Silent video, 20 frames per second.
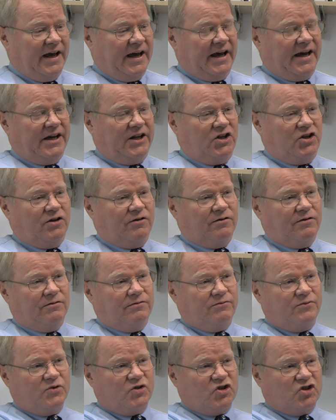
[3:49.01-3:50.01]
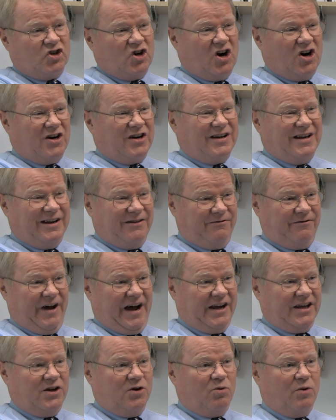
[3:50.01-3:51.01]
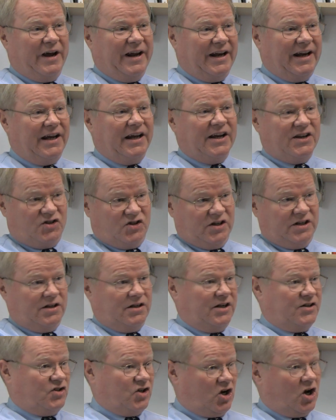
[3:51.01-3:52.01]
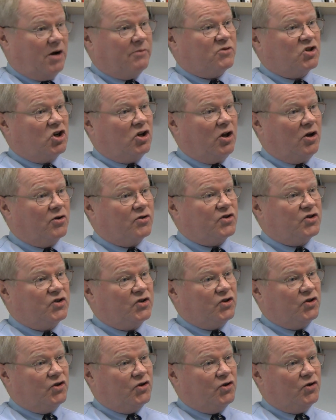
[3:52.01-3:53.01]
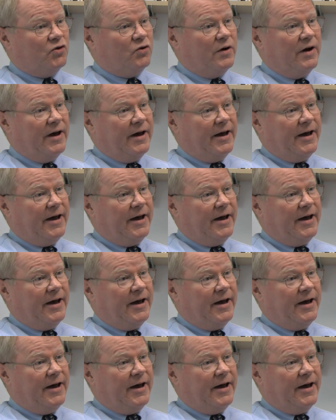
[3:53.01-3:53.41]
and you start evaluating as it comes close to